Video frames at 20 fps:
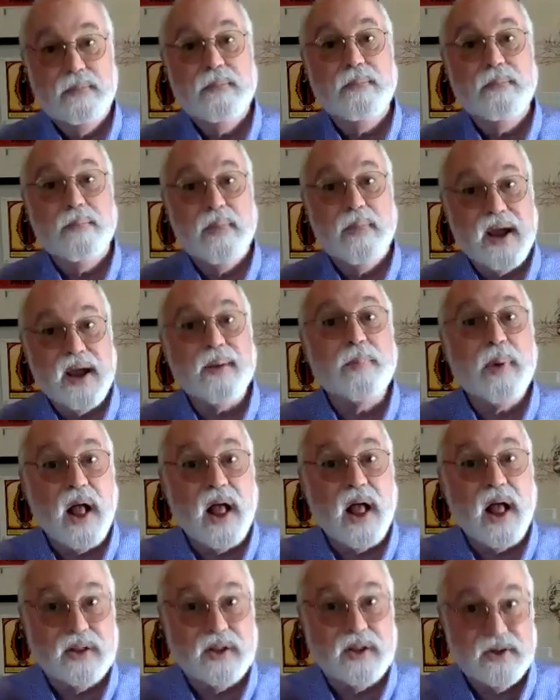My
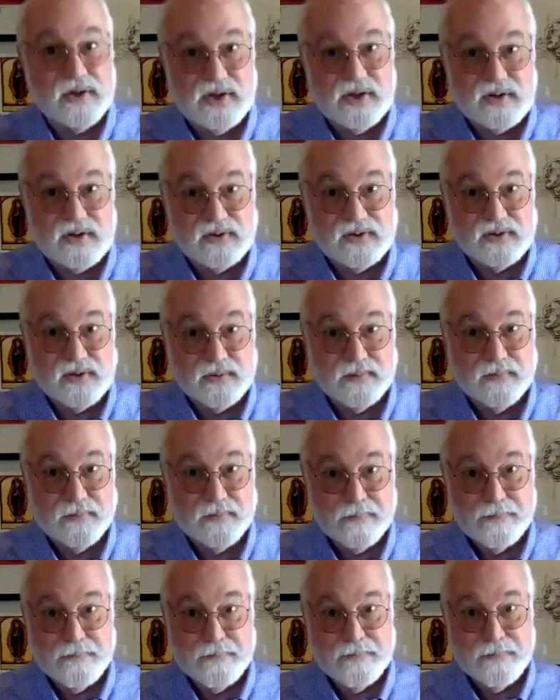apologies.
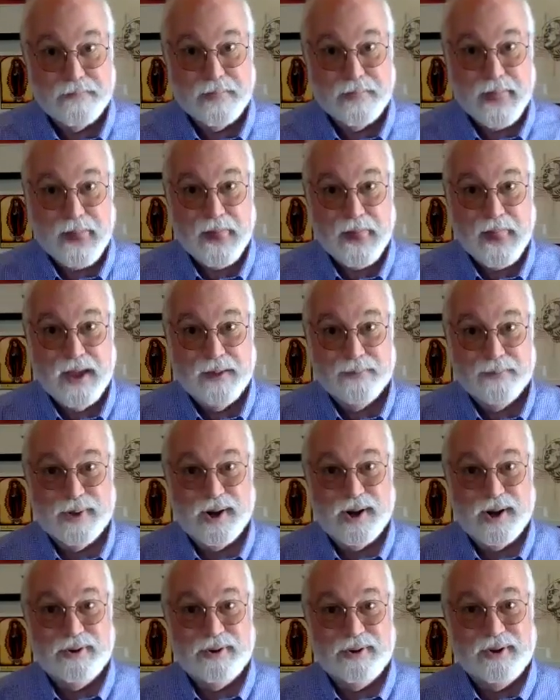
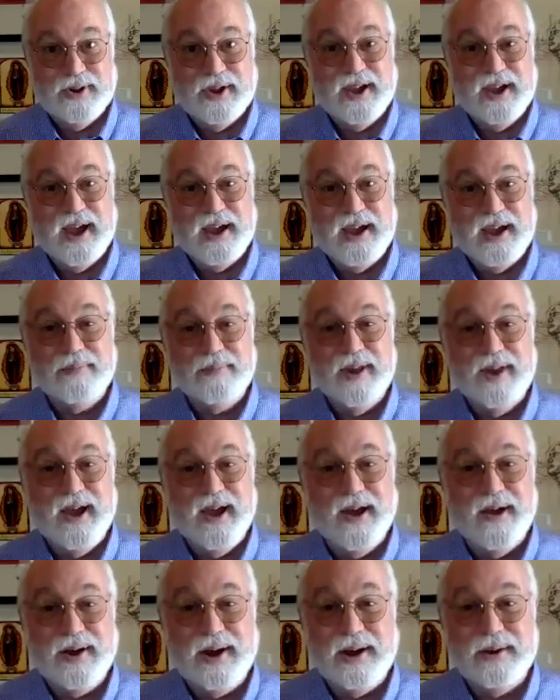But I'm looking at him
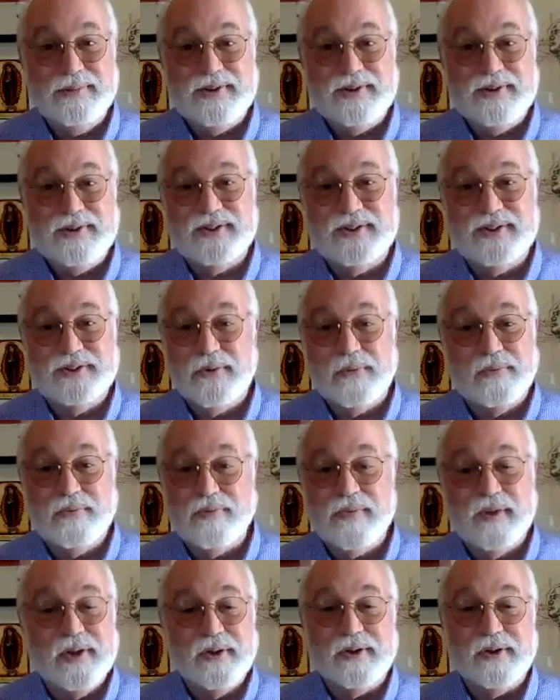now and I'm just so
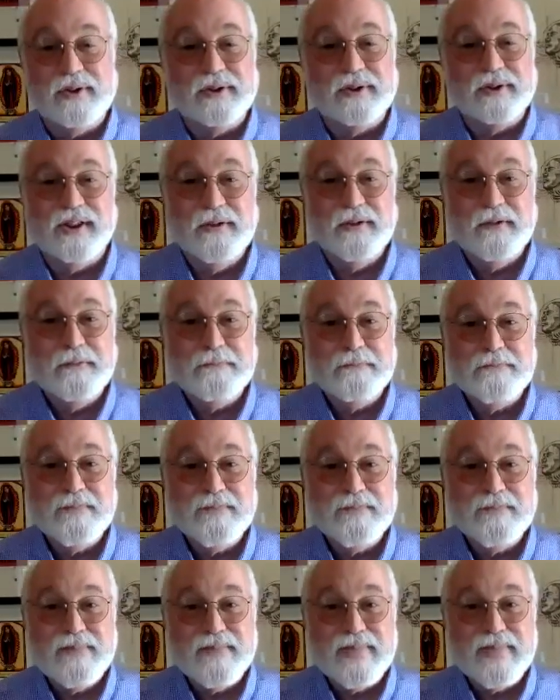filled.
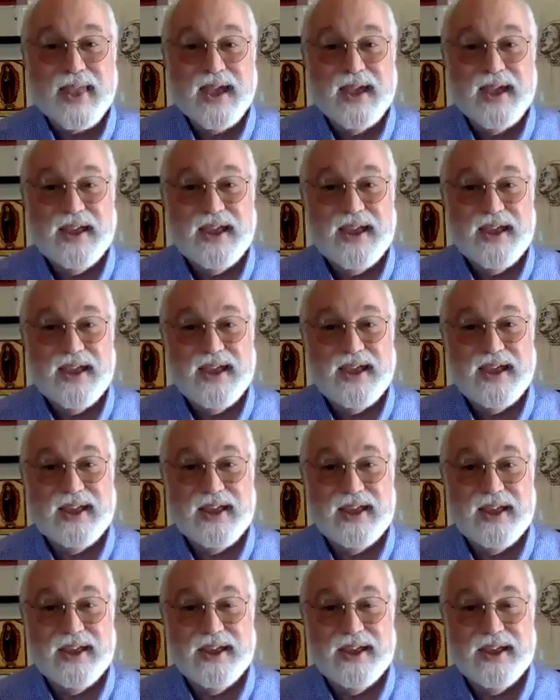
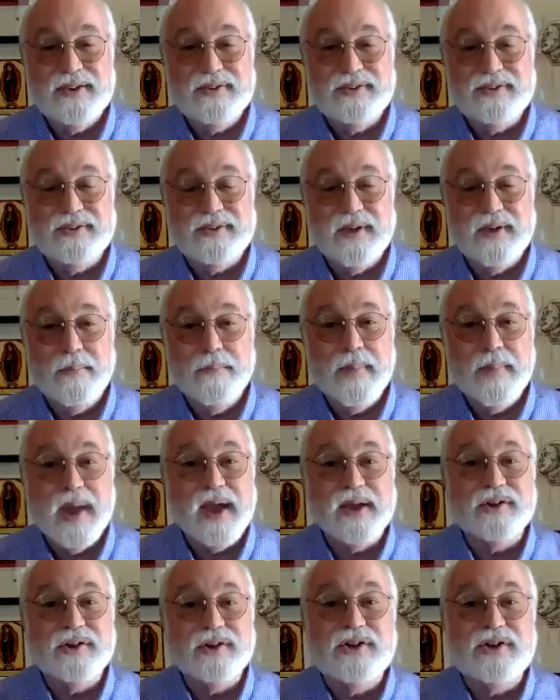He is a
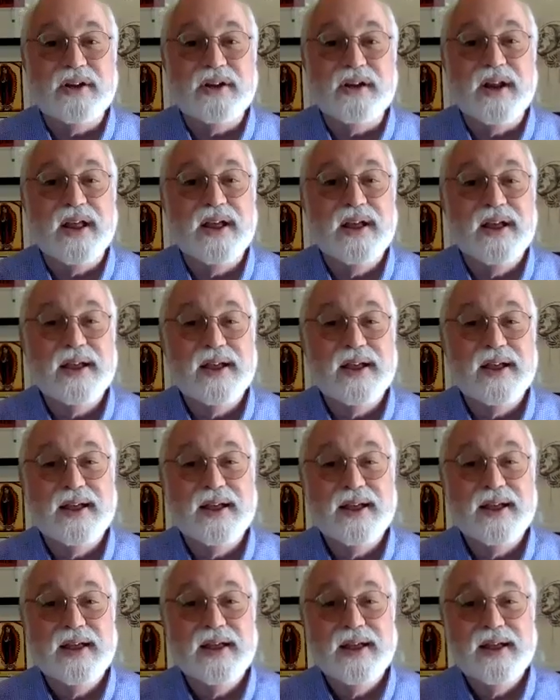mansion
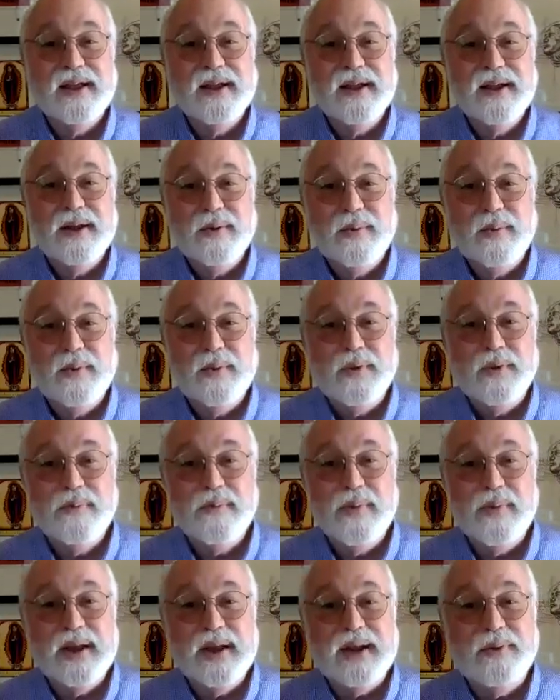with
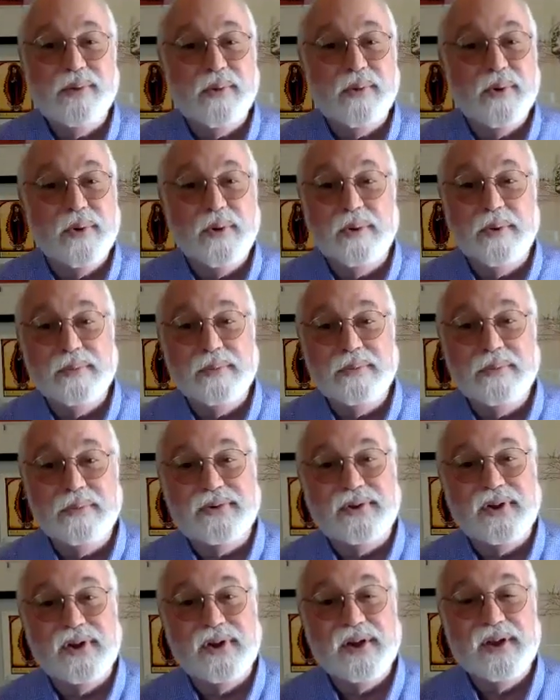many
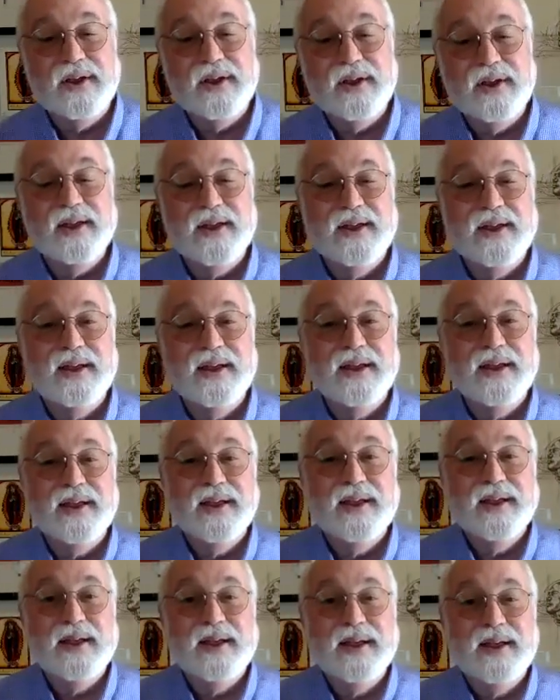rooms.
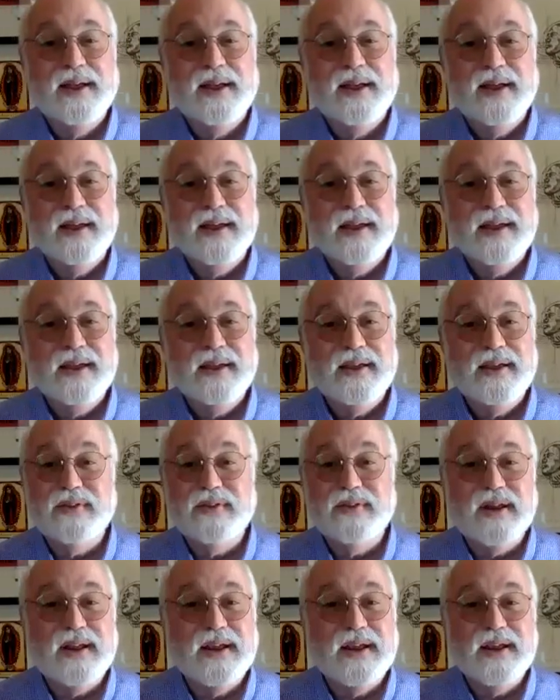He is
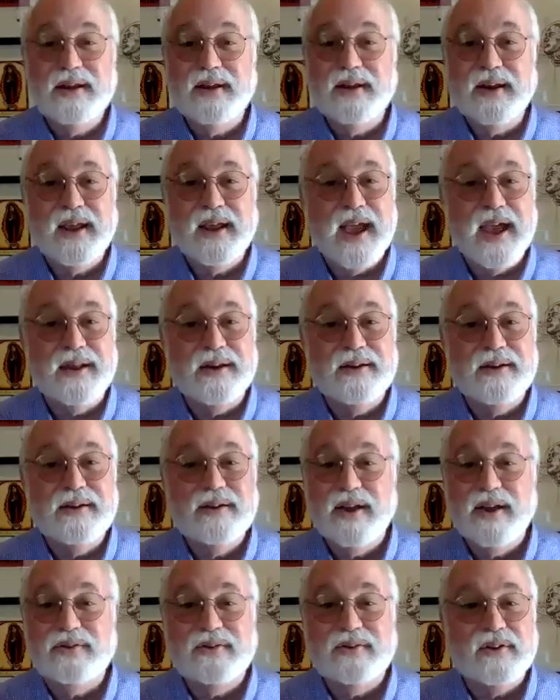an
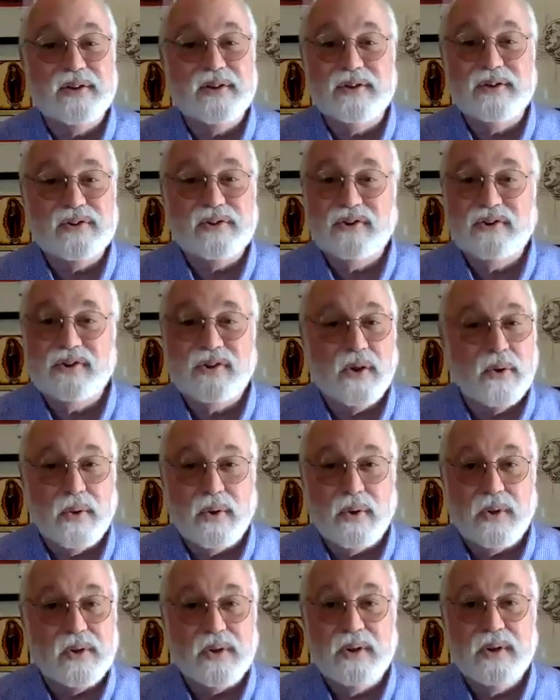incandescent
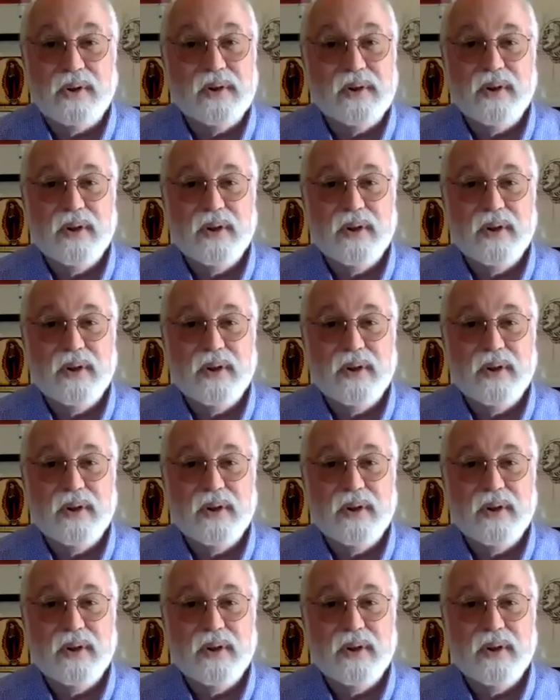soul.